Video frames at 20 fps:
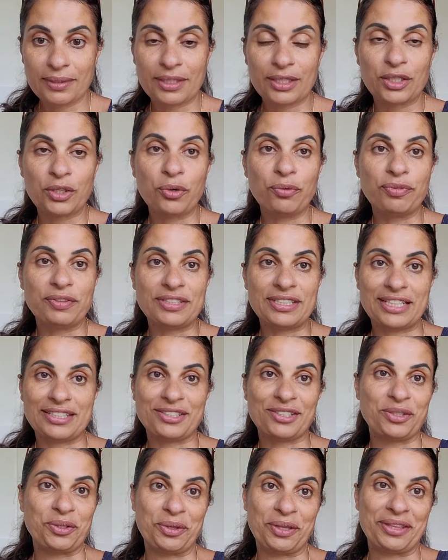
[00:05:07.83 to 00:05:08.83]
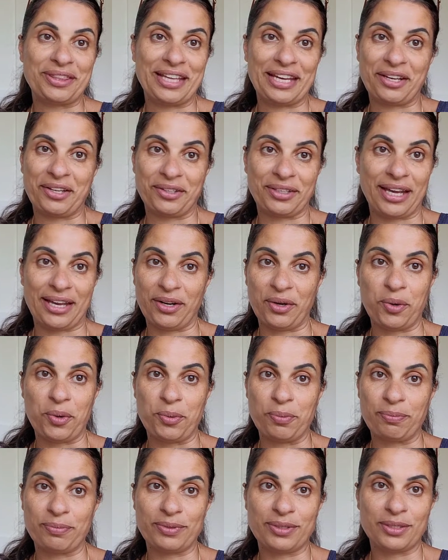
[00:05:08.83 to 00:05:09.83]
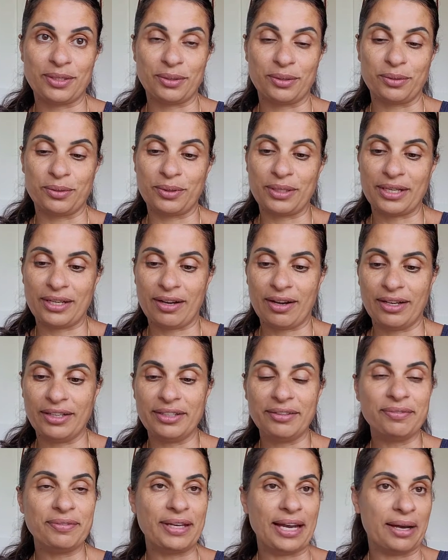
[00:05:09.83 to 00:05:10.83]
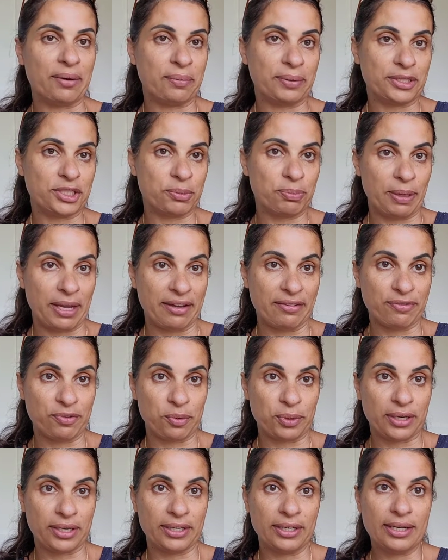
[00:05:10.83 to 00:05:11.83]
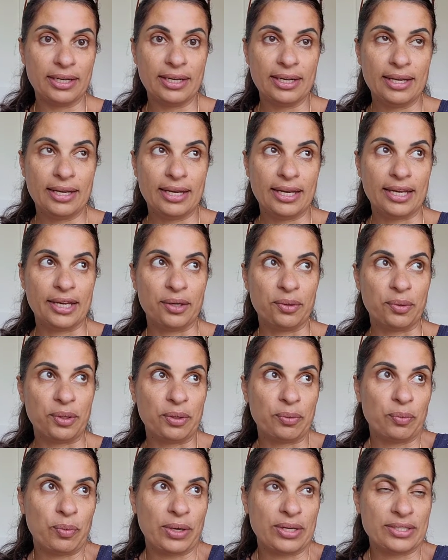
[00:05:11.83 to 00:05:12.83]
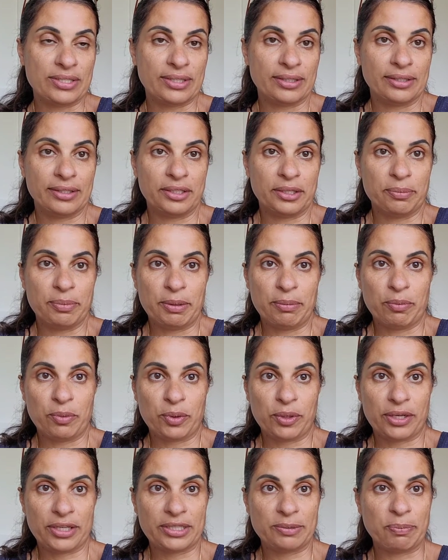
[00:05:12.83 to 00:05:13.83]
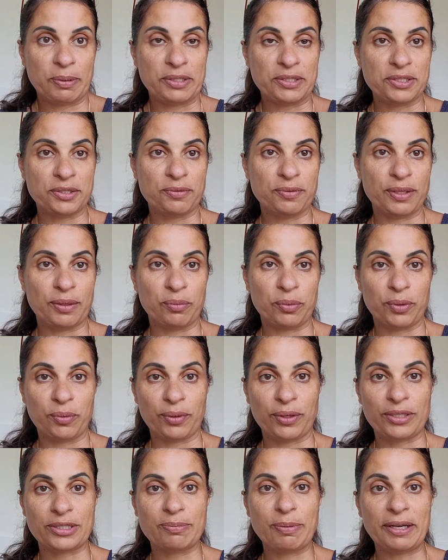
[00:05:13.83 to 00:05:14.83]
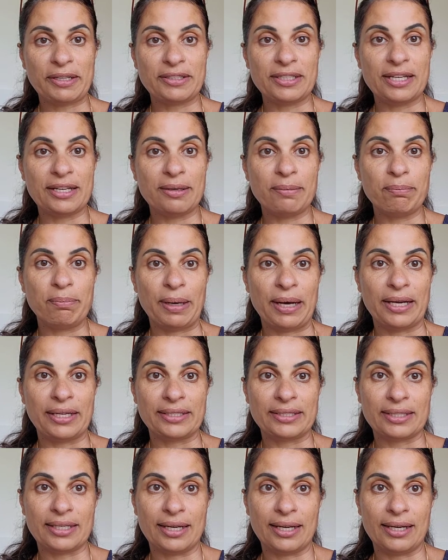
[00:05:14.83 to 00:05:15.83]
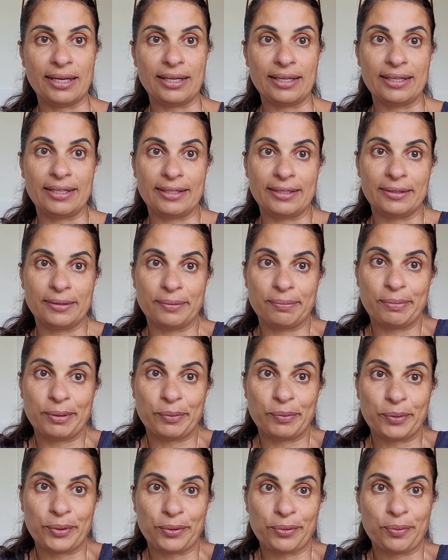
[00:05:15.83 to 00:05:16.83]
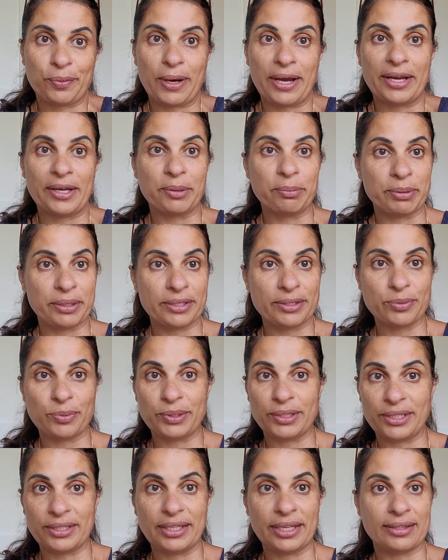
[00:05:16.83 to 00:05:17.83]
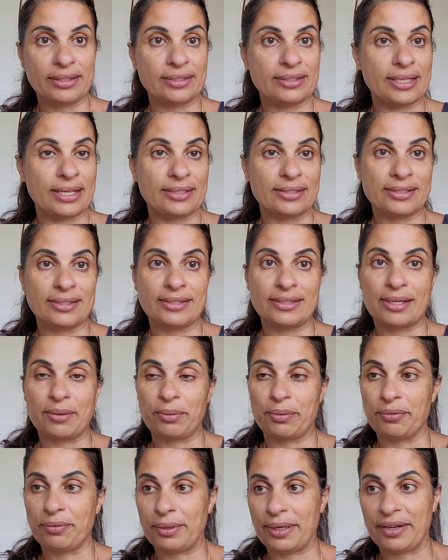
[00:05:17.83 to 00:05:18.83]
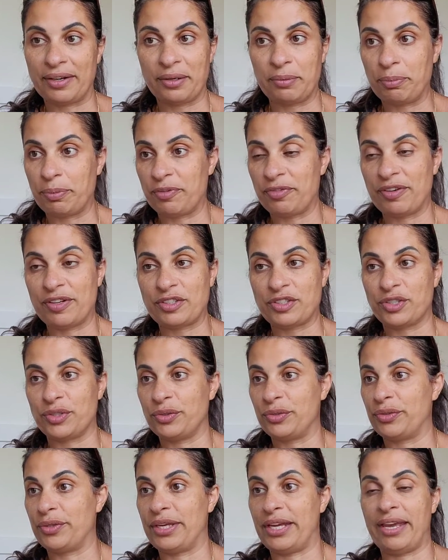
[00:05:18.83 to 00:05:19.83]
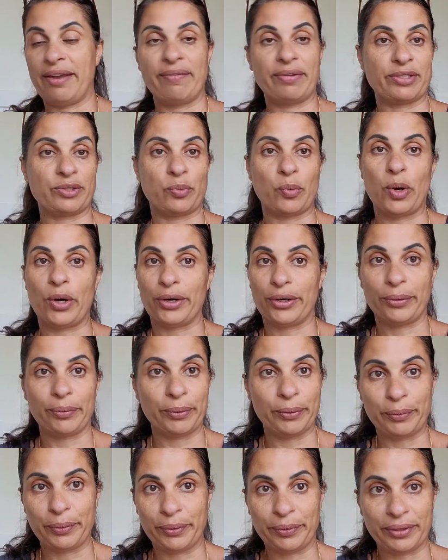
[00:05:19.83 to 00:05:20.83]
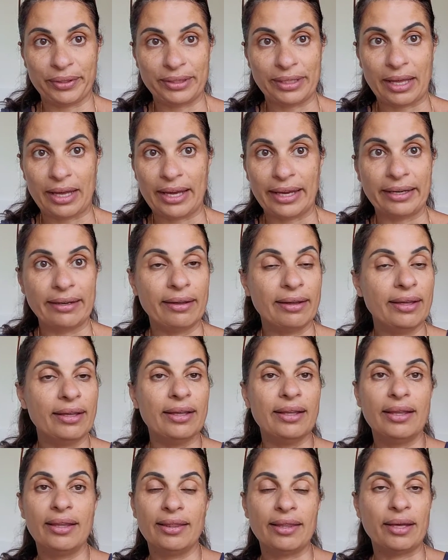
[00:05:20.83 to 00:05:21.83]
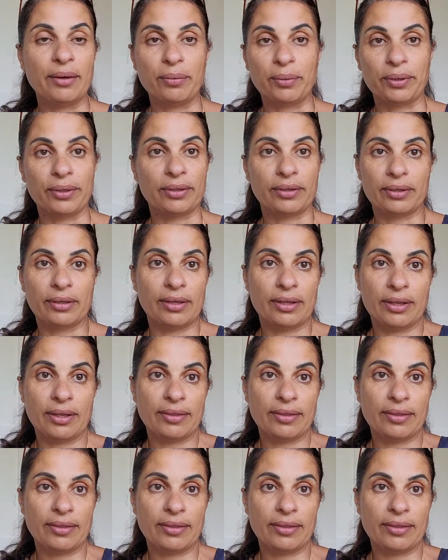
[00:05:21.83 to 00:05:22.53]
COVID tests so that they could get home. So you kind of get what you pay for. It was a little bit more expensive than we were expecting, but worthwhile because we did get the tests. They were very professional. They gave us water when we were in line. They were